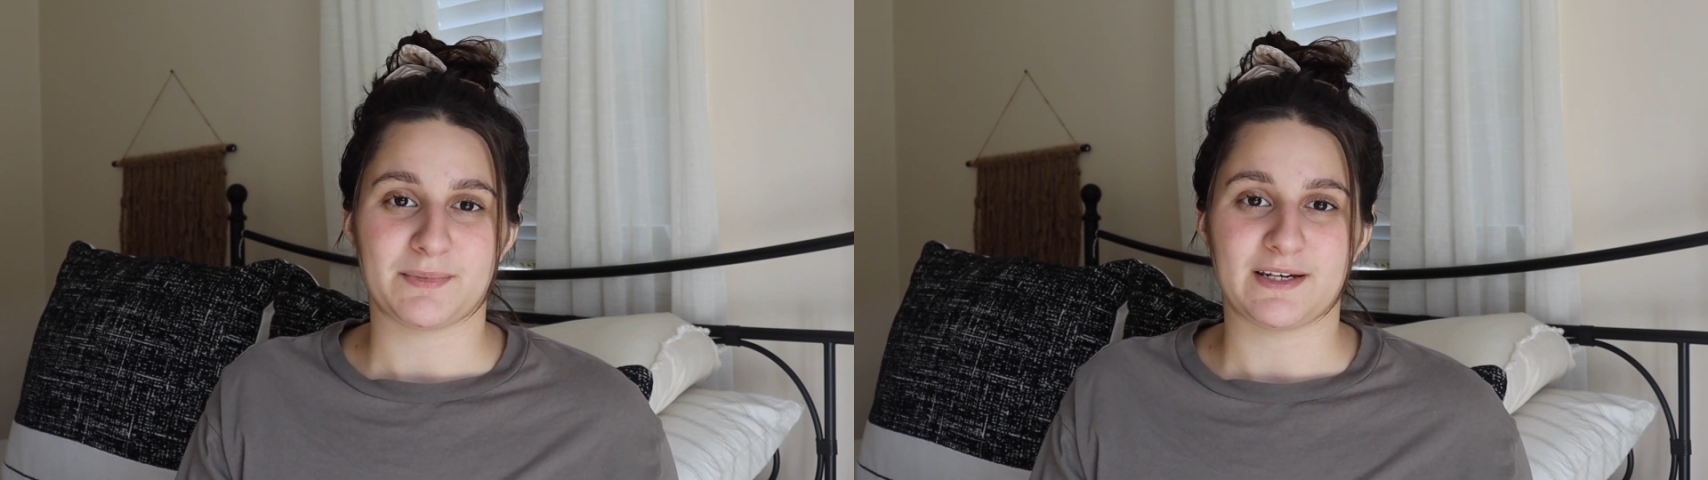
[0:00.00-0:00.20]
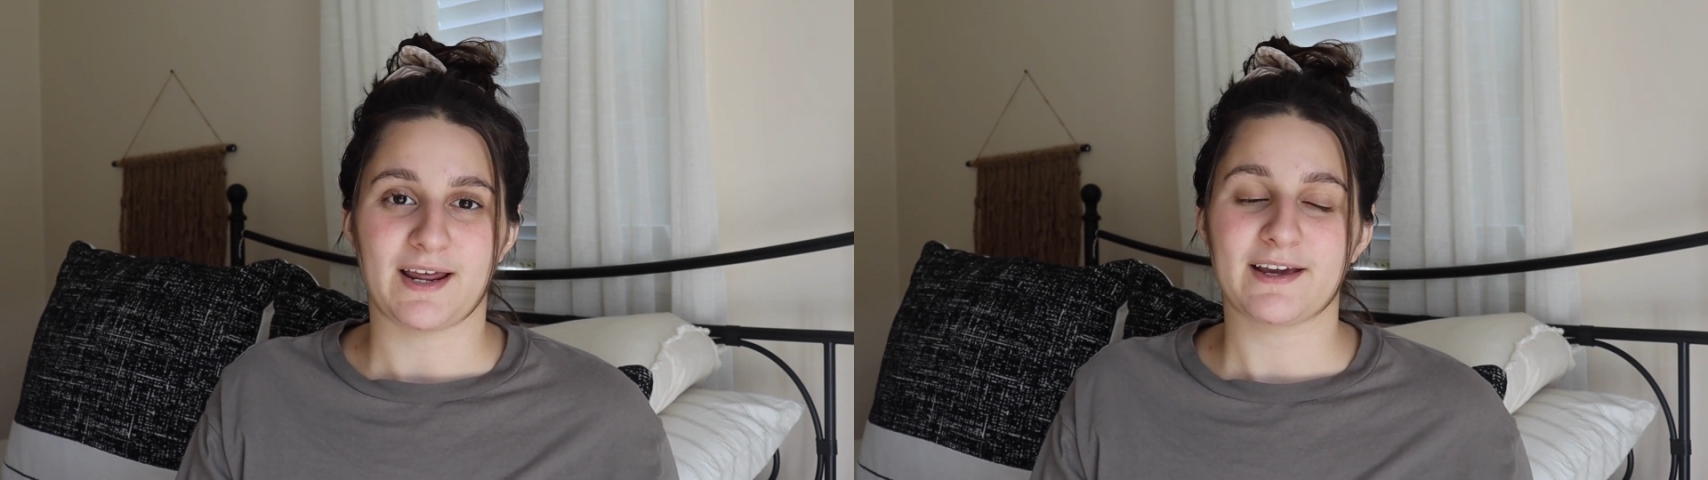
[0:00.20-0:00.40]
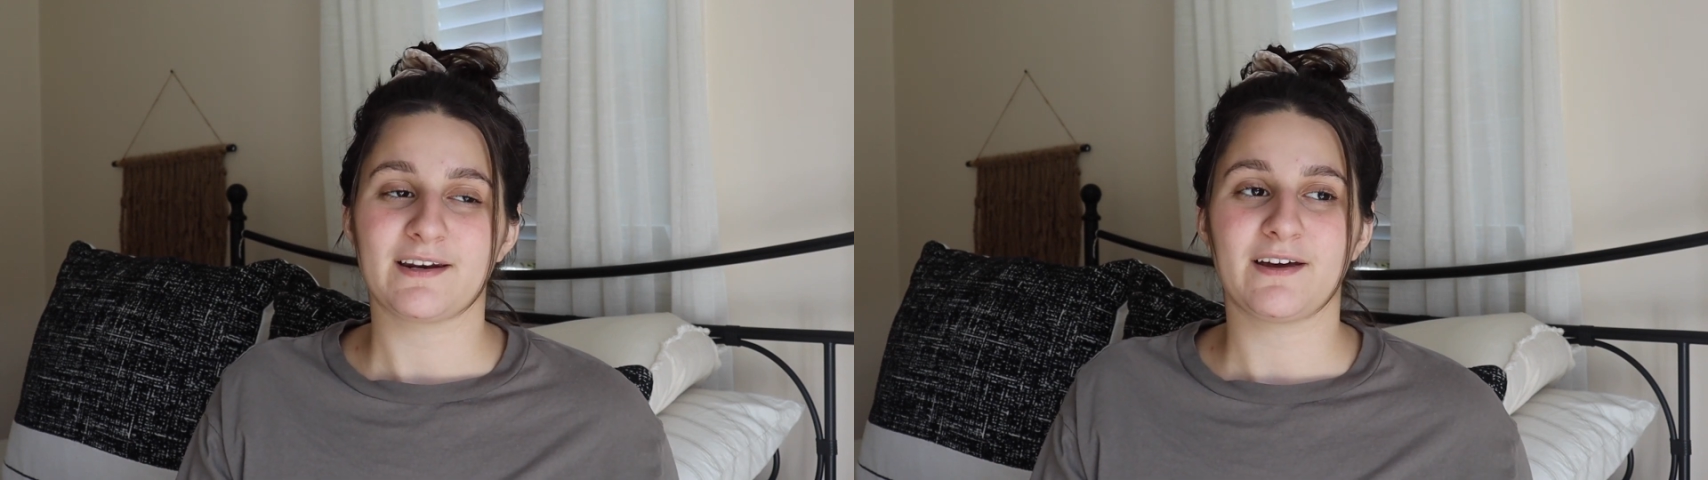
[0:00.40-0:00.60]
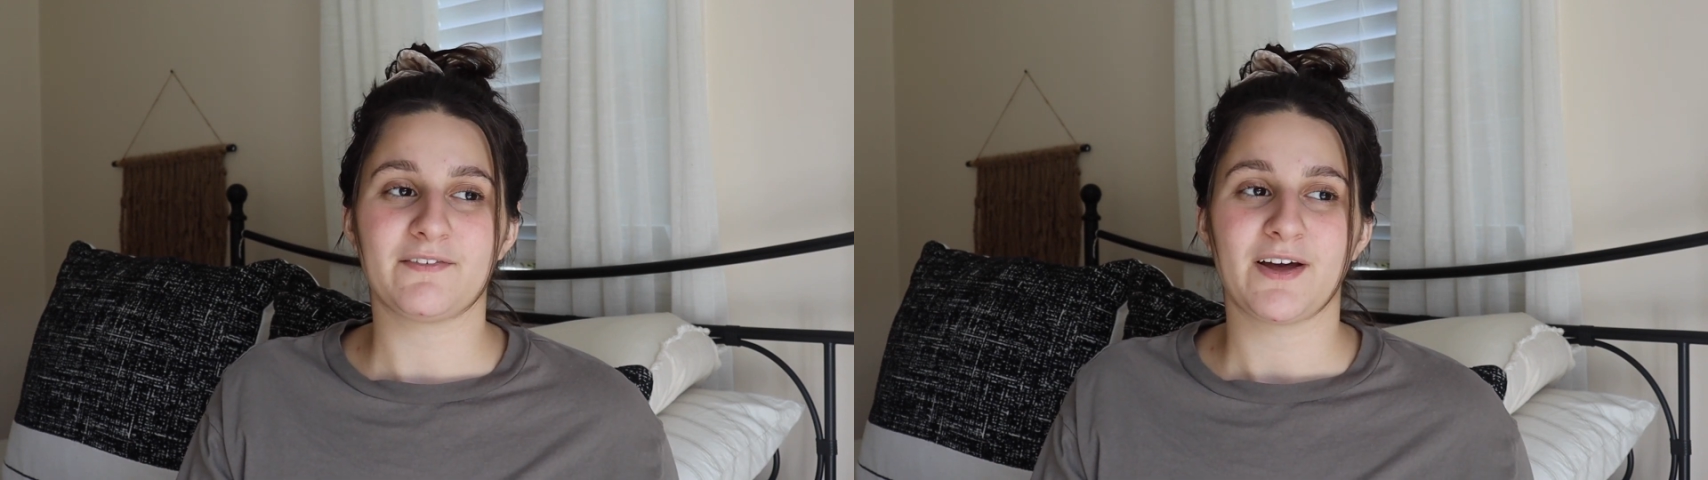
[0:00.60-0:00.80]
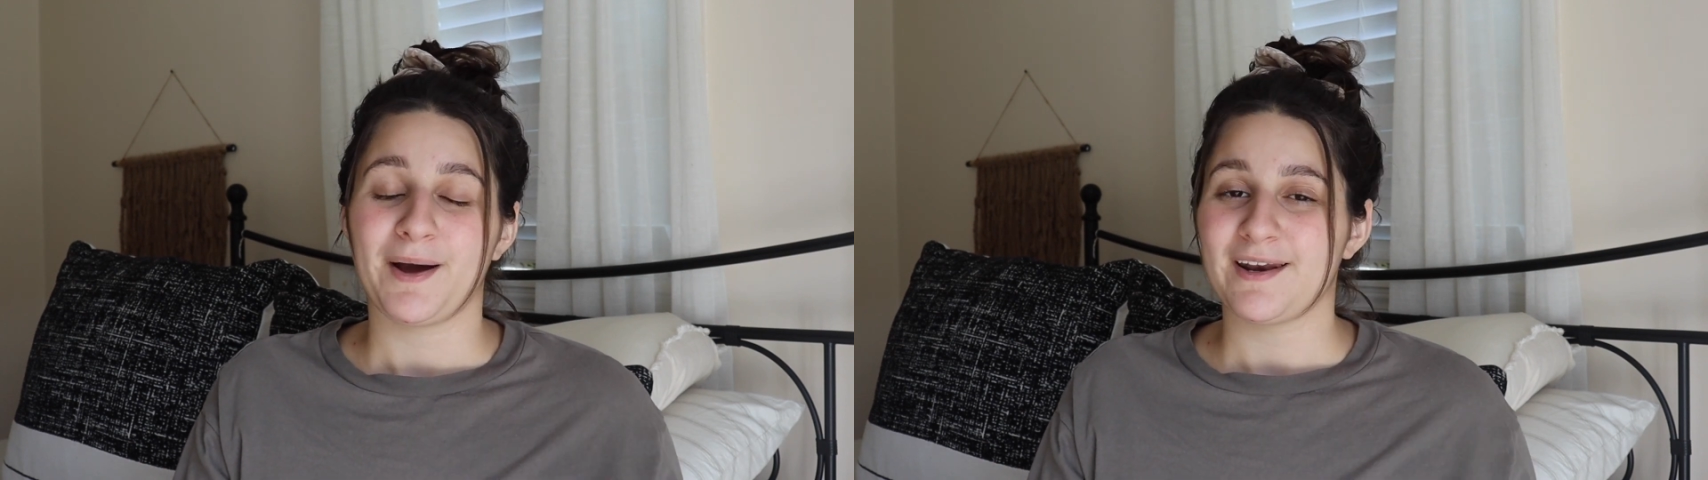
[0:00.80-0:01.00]
be
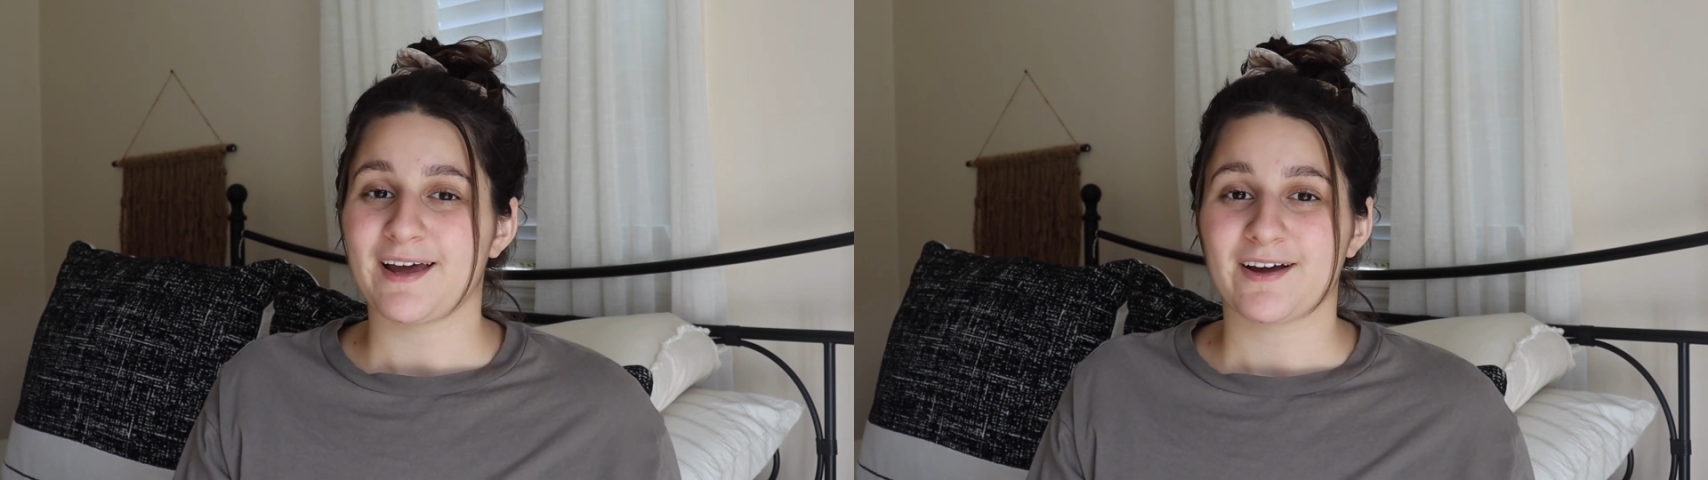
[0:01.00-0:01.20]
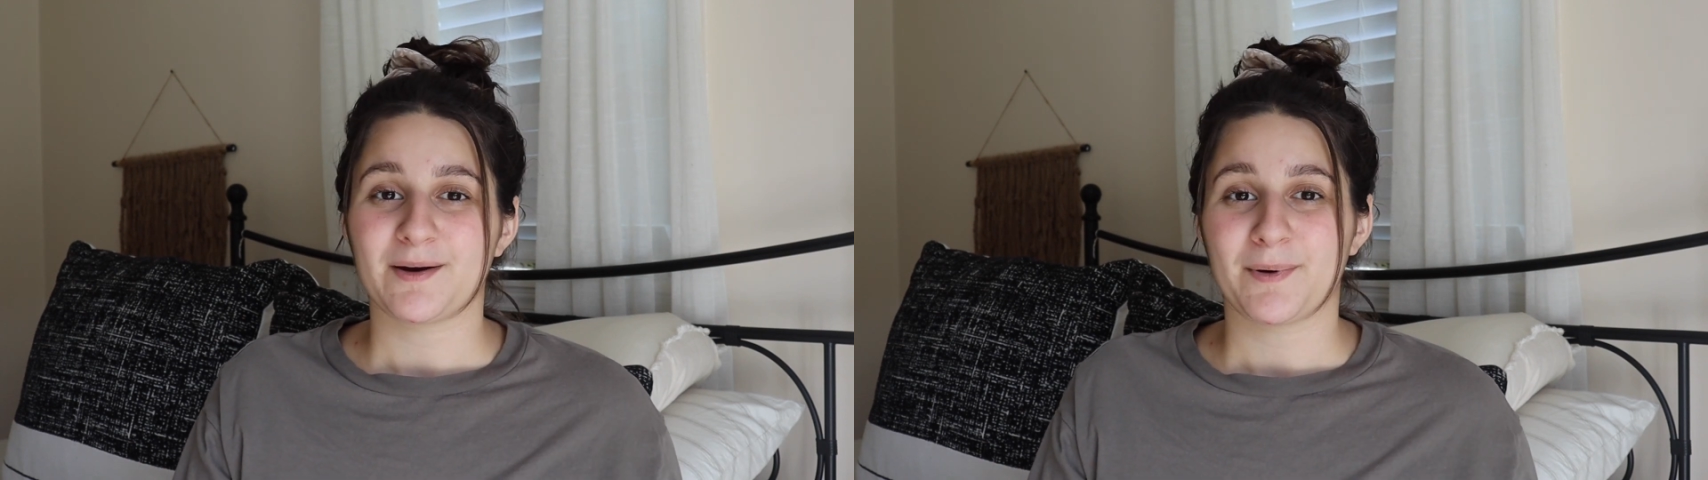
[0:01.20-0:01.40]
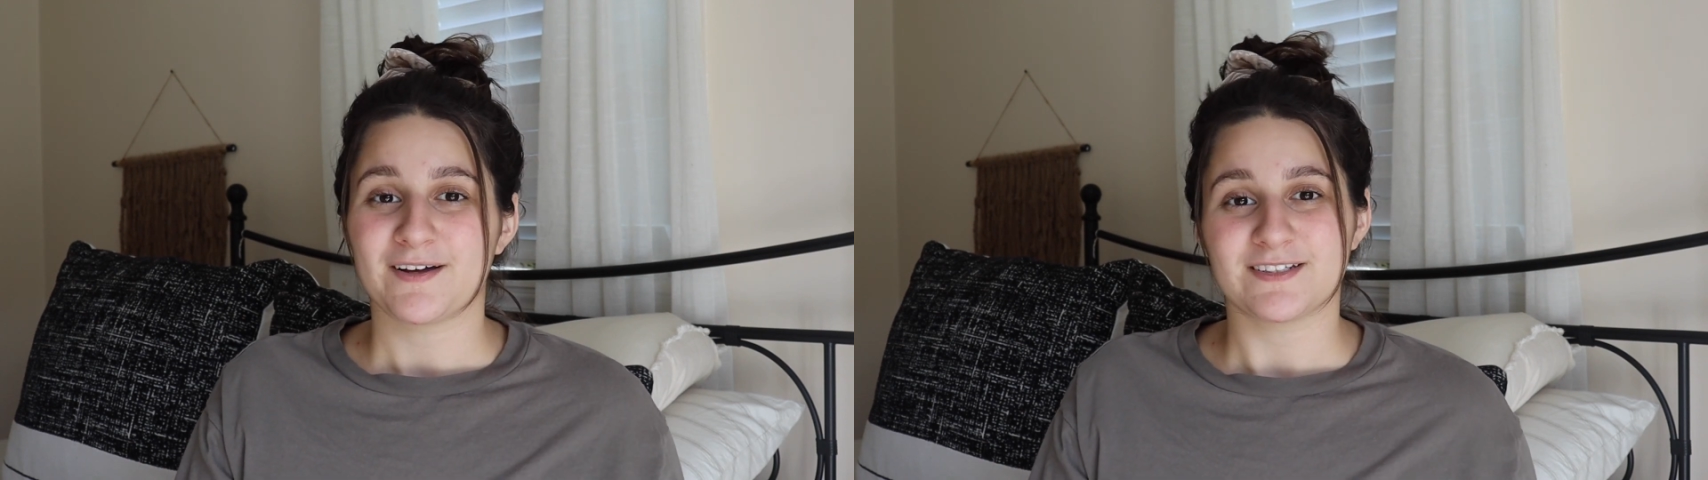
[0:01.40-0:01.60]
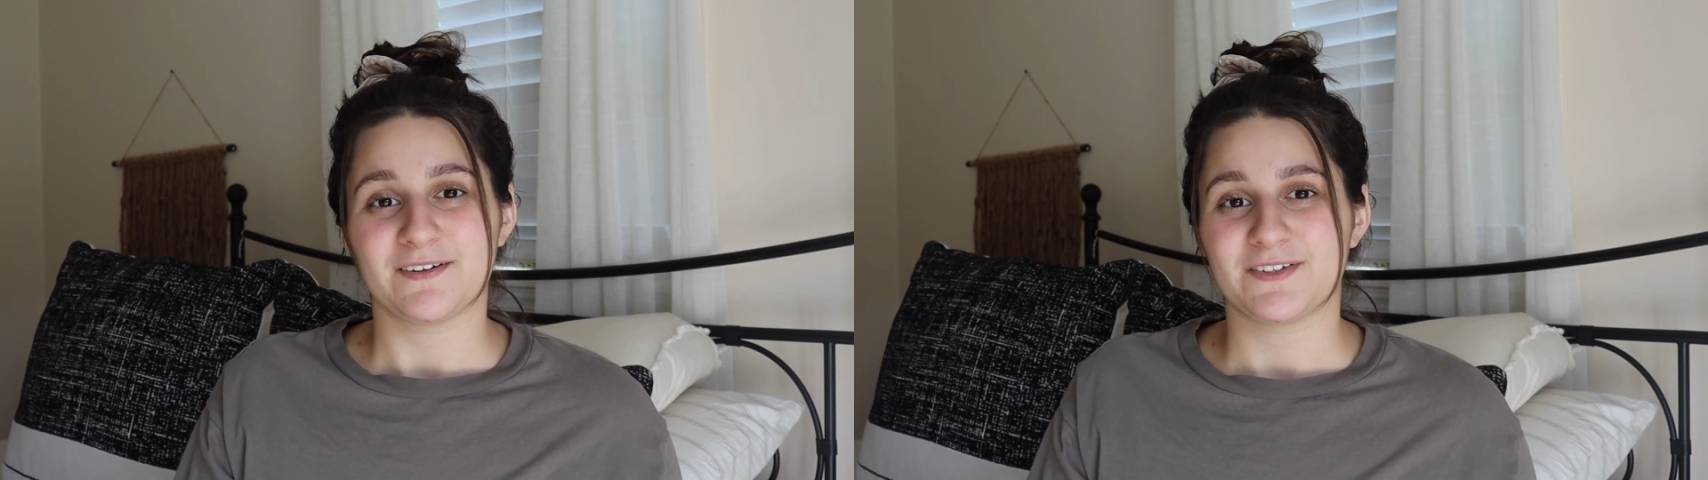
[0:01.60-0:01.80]
negative, but I got a positive